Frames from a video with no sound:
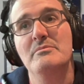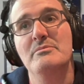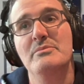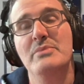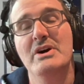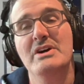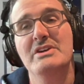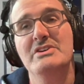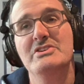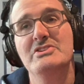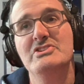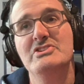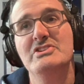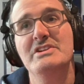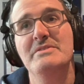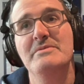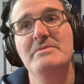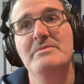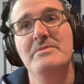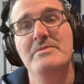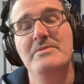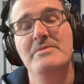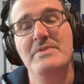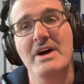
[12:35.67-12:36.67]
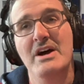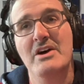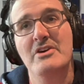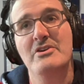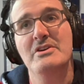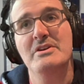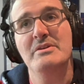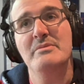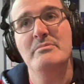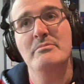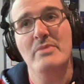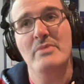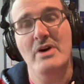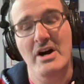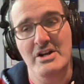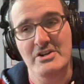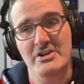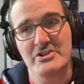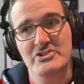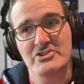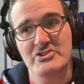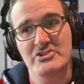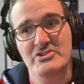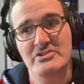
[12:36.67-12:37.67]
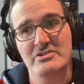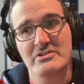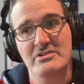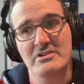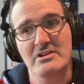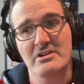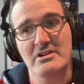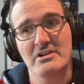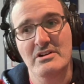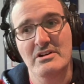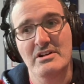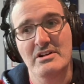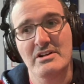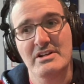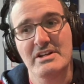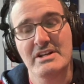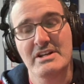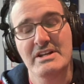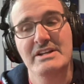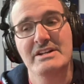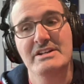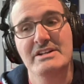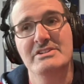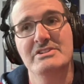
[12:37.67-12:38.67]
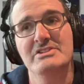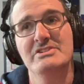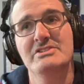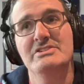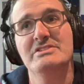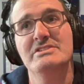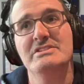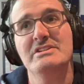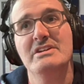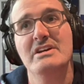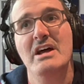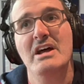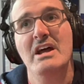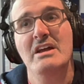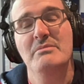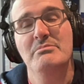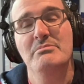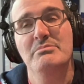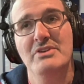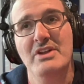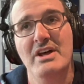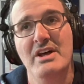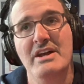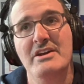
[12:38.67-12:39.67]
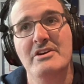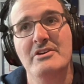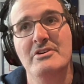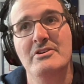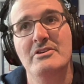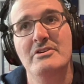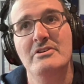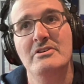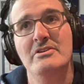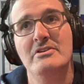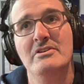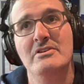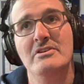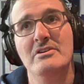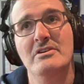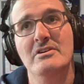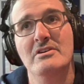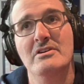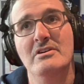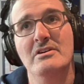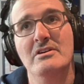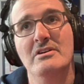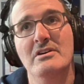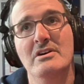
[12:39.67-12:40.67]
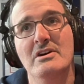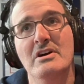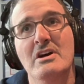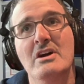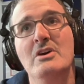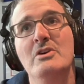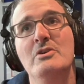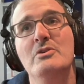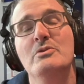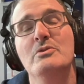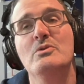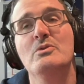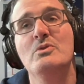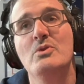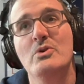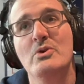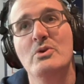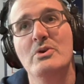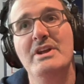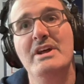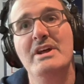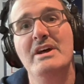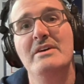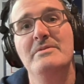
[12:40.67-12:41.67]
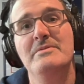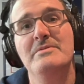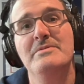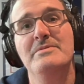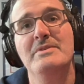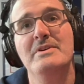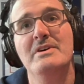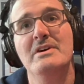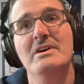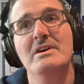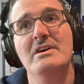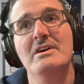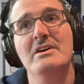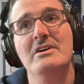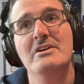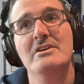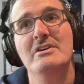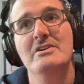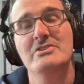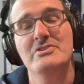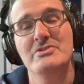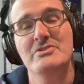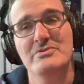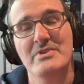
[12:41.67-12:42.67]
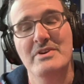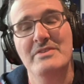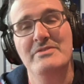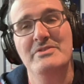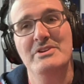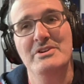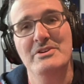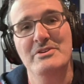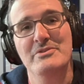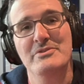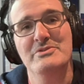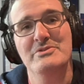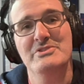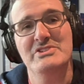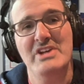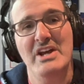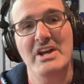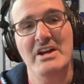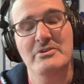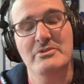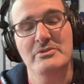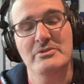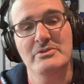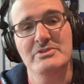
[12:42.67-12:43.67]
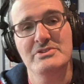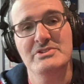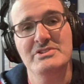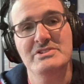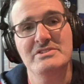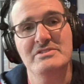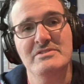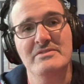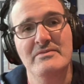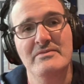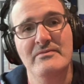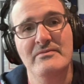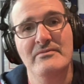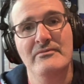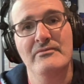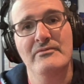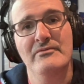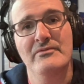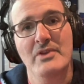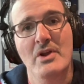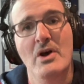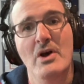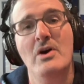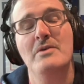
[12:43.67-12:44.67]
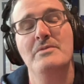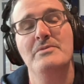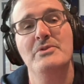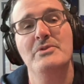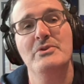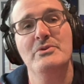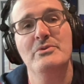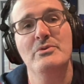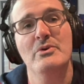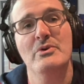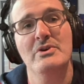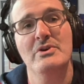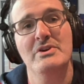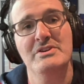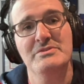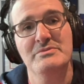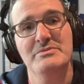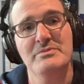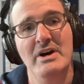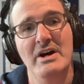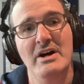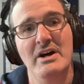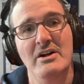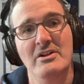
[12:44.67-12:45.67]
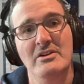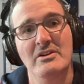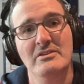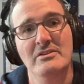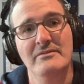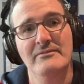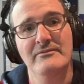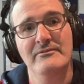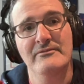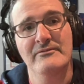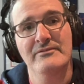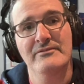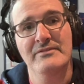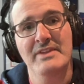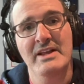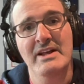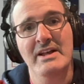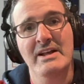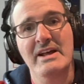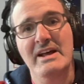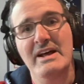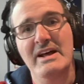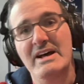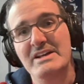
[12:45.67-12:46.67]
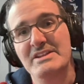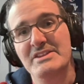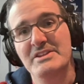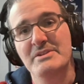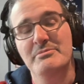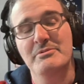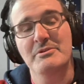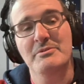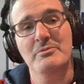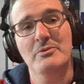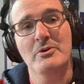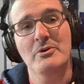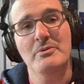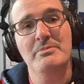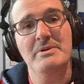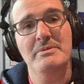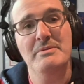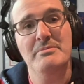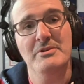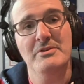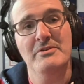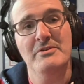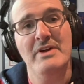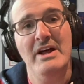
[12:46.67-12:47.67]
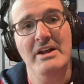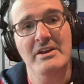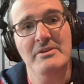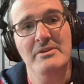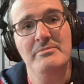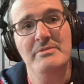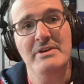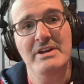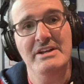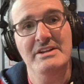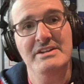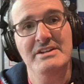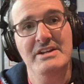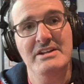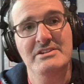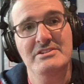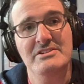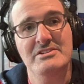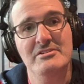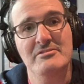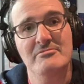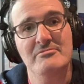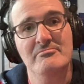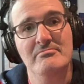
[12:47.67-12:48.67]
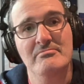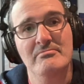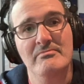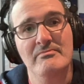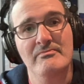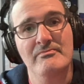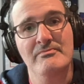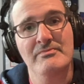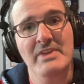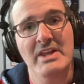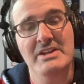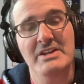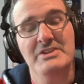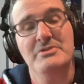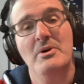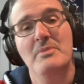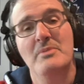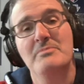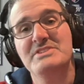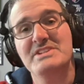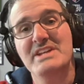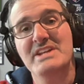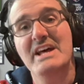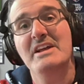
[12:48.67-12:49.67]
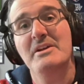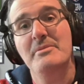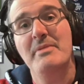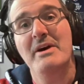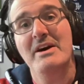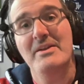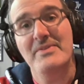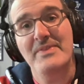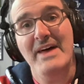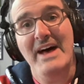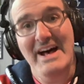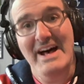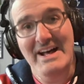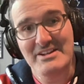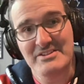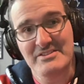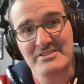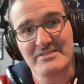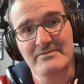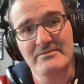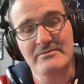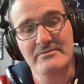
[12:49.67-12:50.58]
But she very much is a player who could have driven news cycles off the court as well had there been more people around to pay attention. And so I'm sad about that.